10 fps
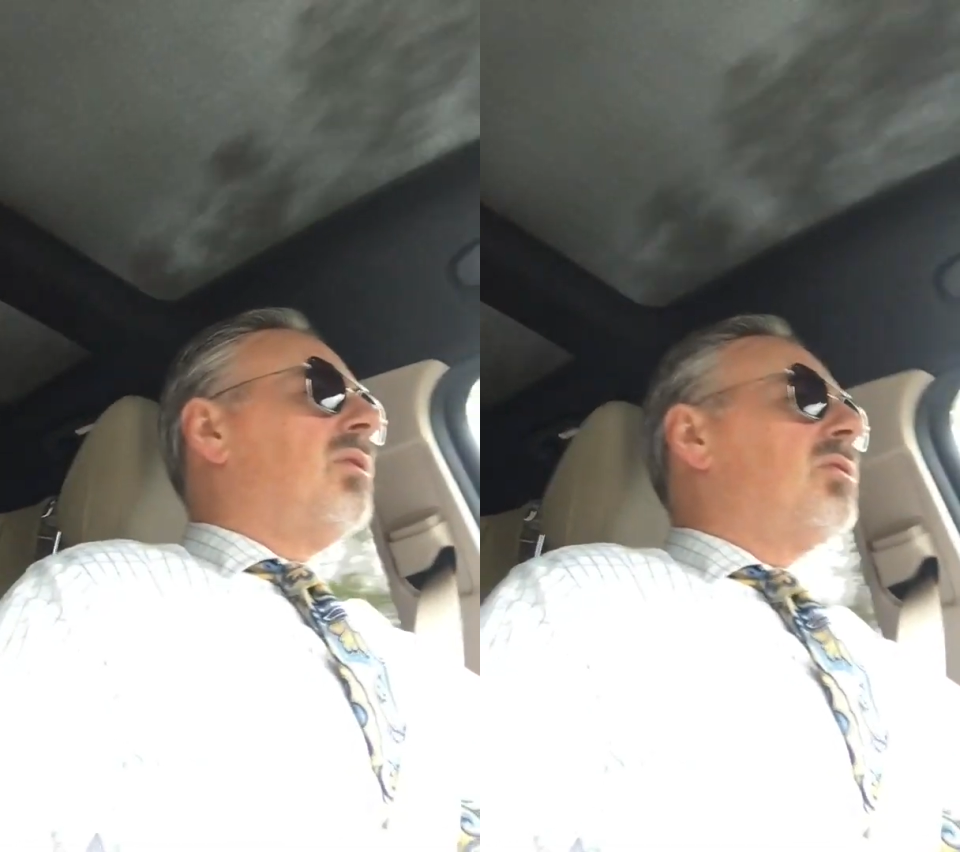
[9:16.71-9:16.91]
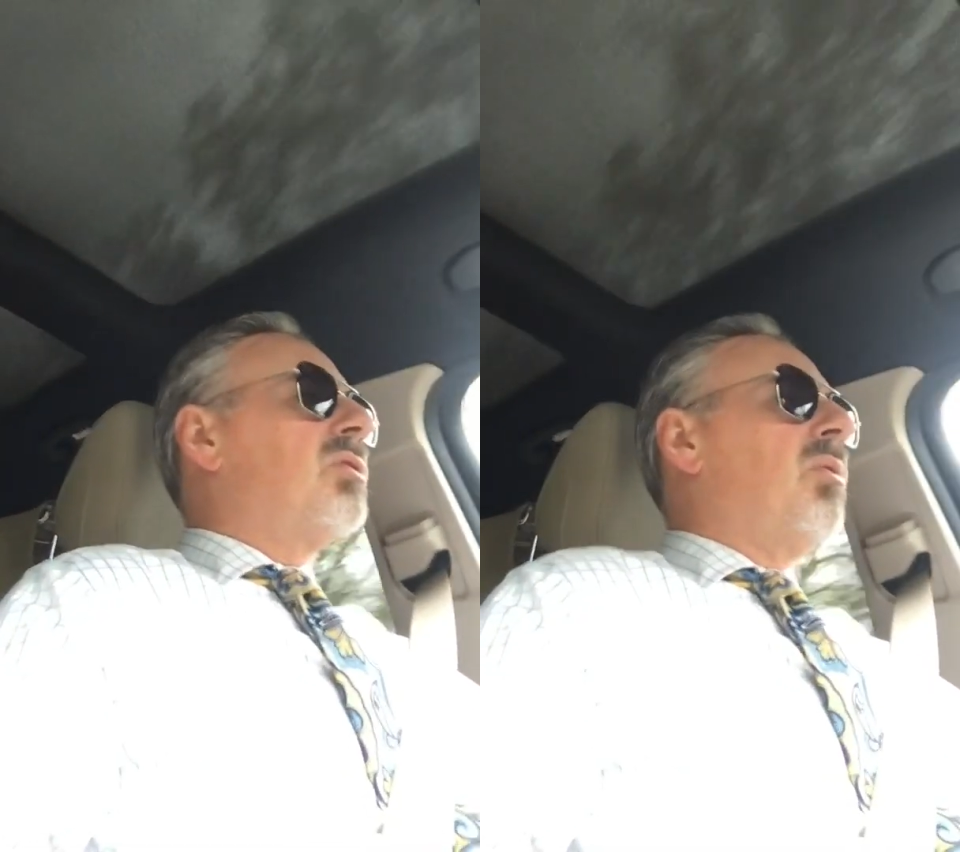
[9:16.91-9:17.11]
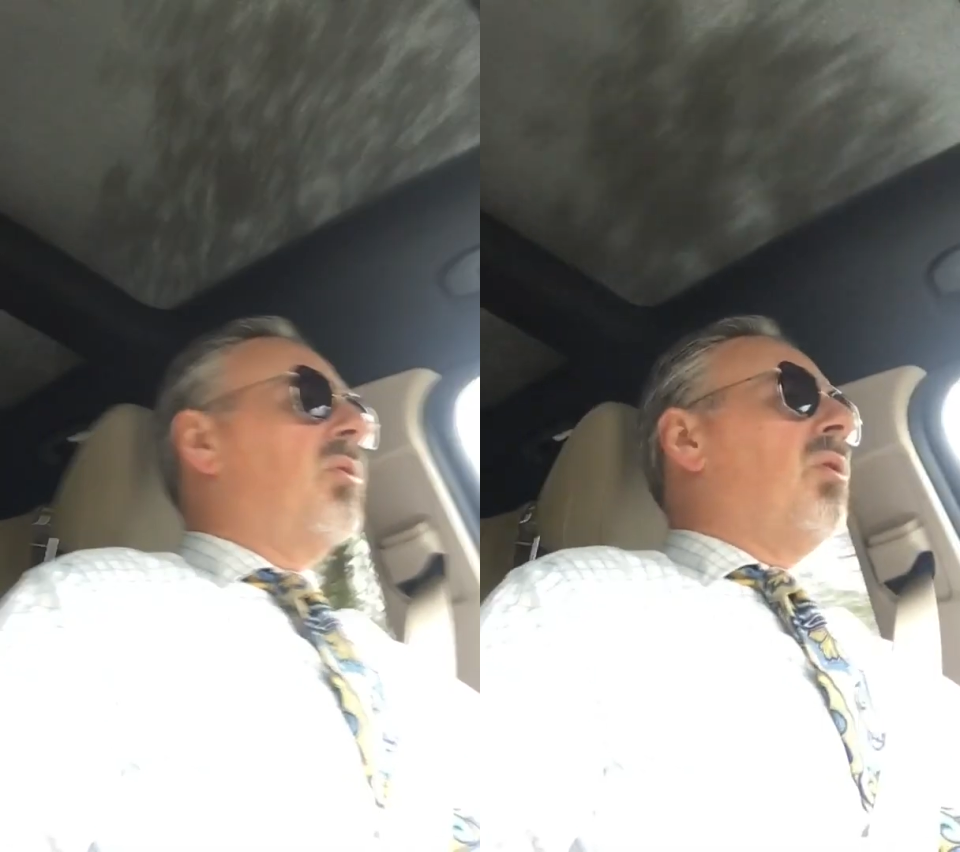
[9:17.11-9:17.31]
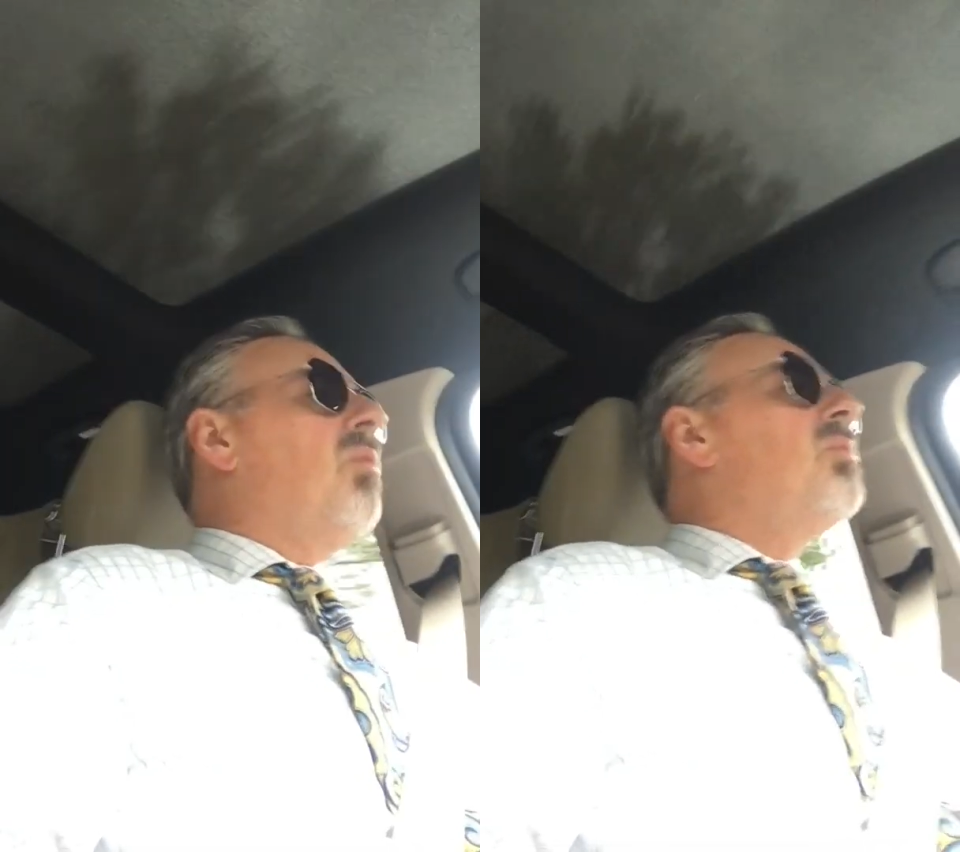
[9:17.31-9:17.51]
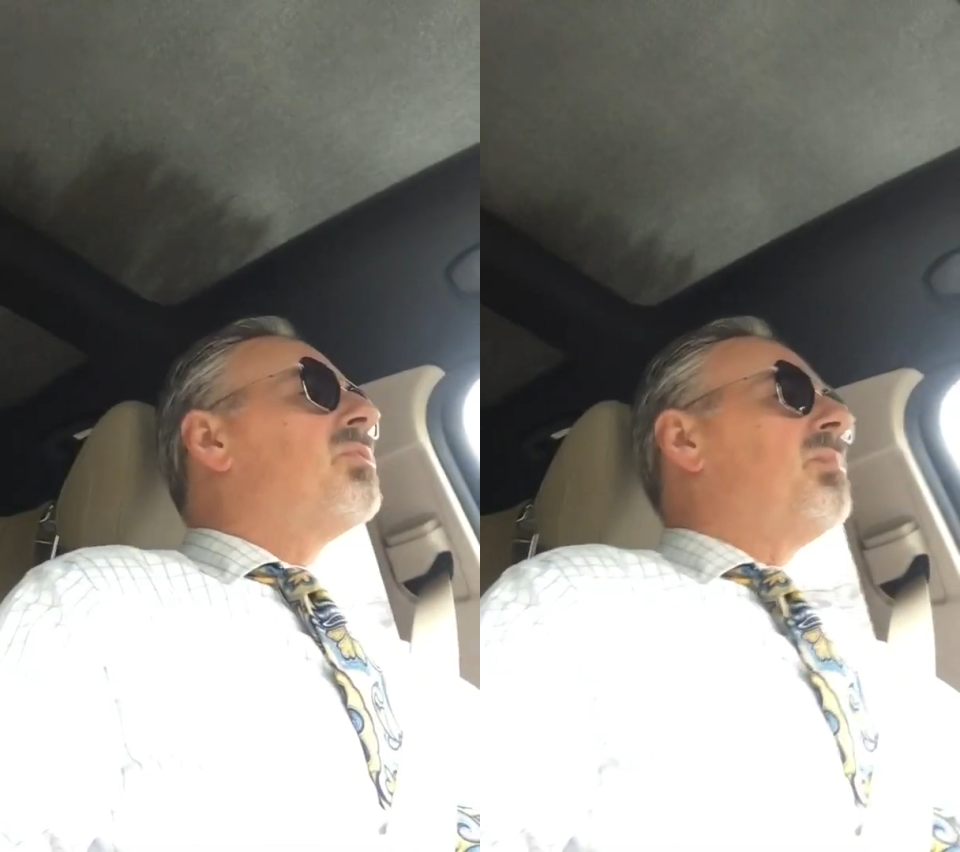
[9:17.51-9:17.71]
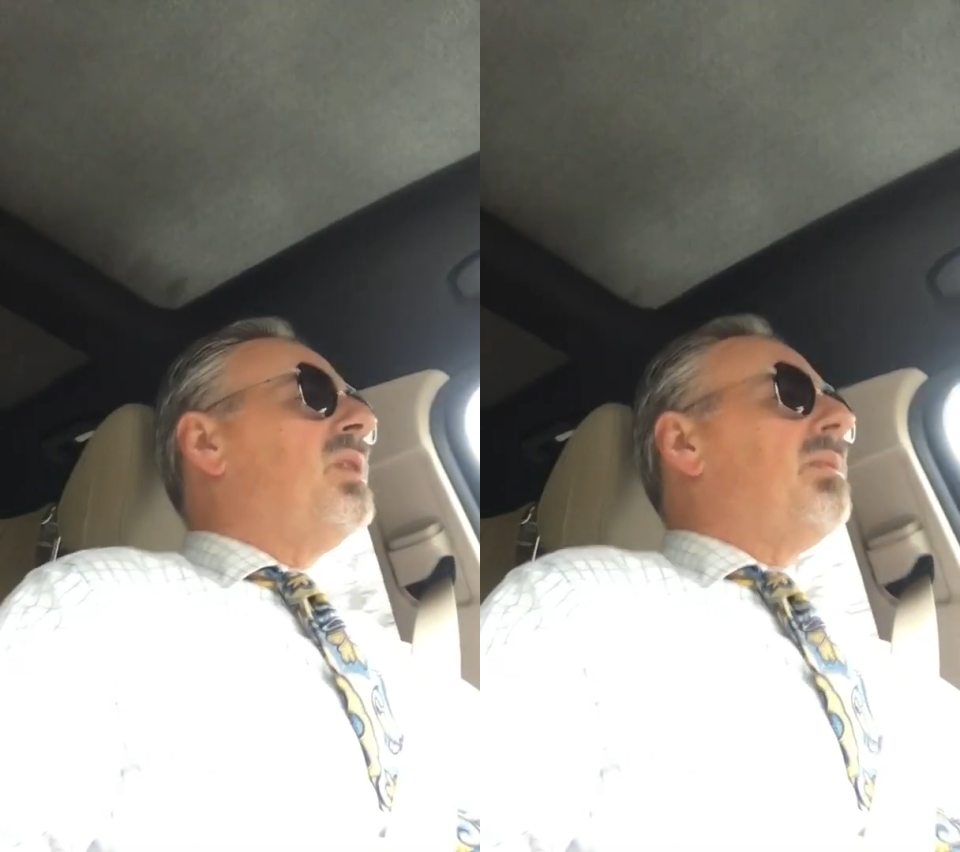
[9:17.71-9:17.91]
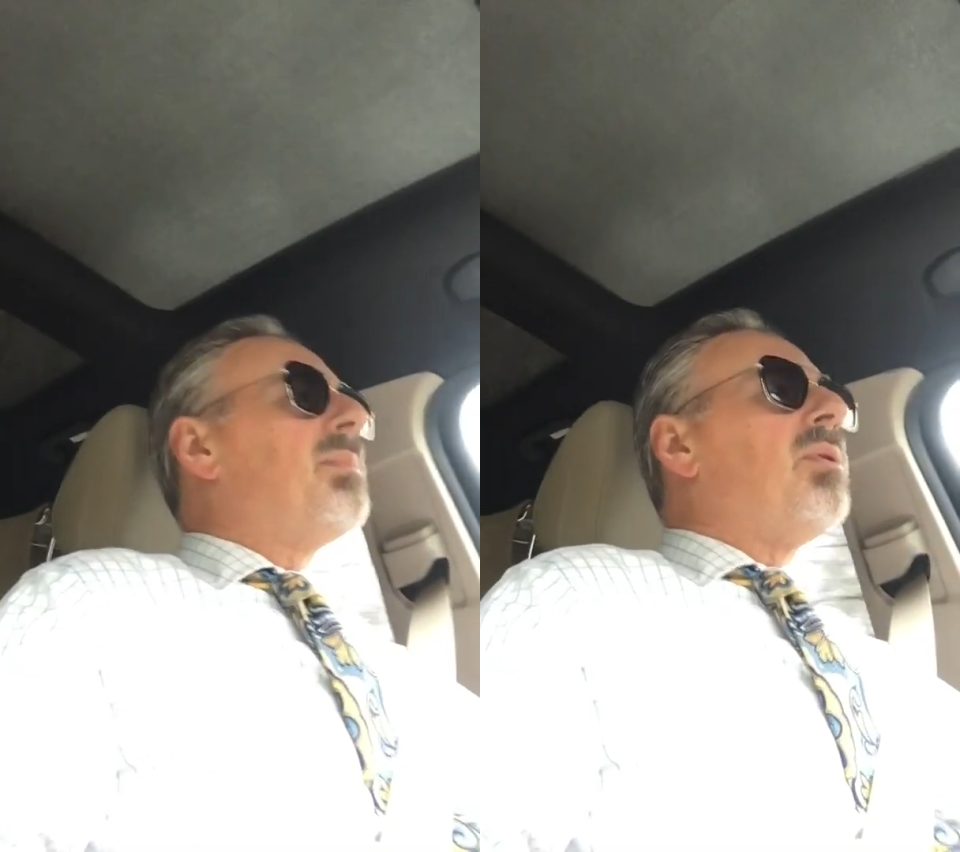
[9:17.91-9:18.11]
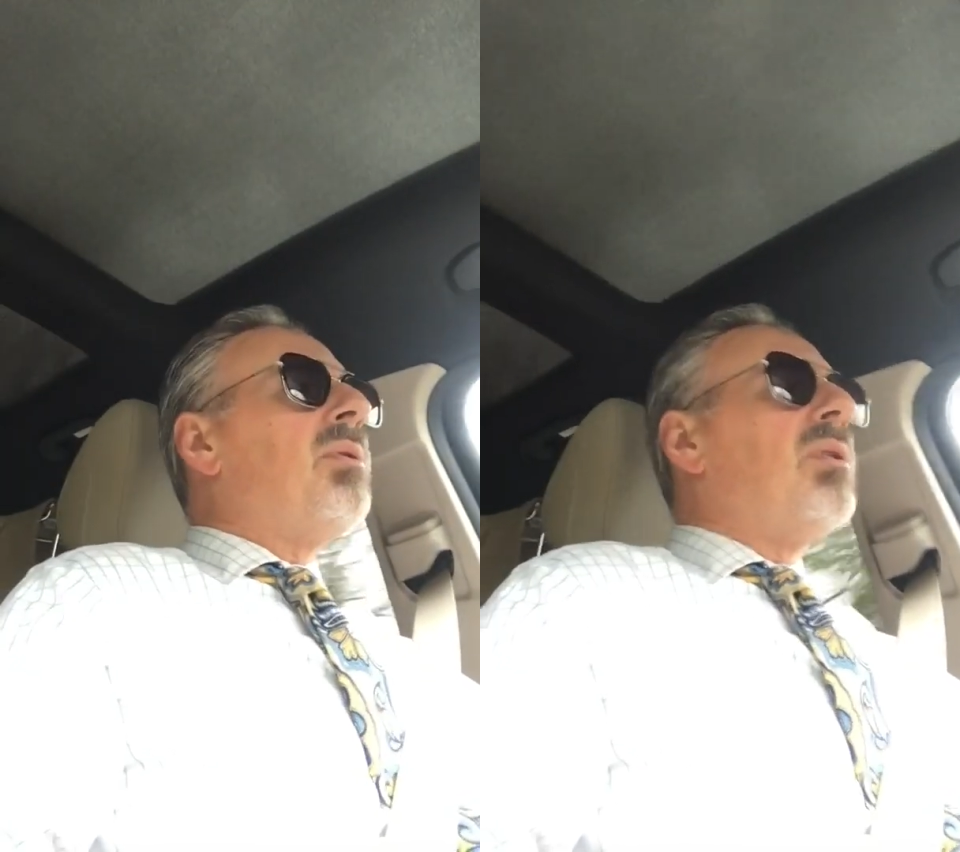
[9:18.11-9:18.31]
So those
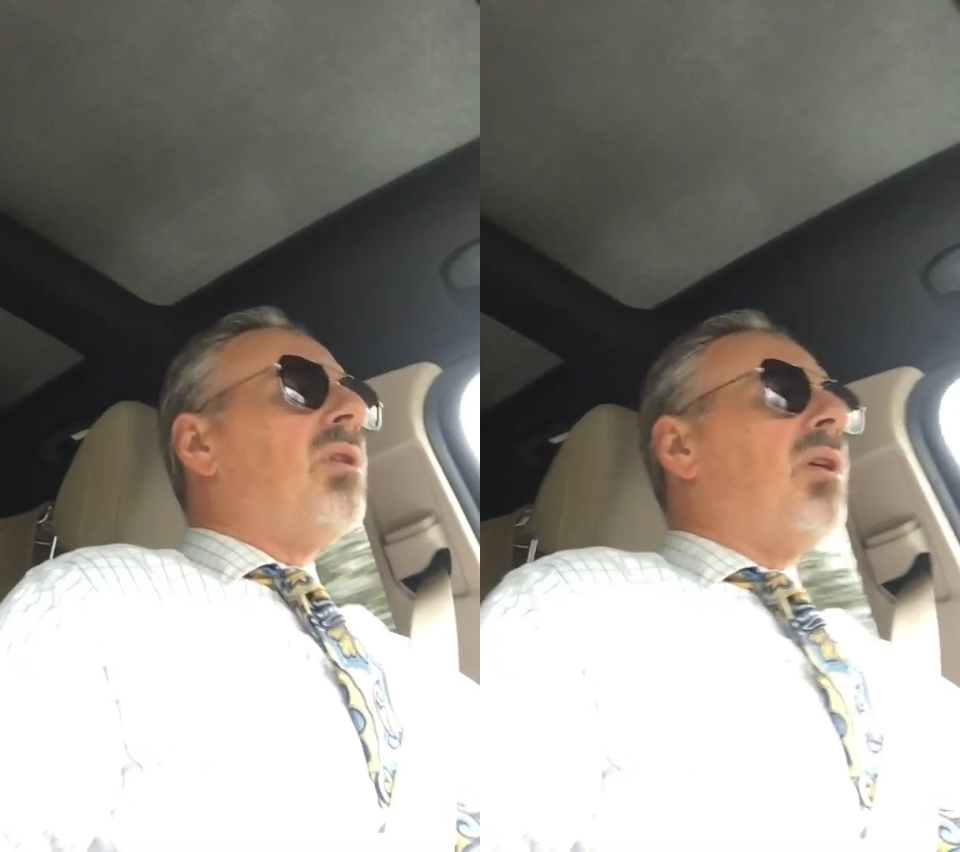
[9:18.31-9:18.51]
people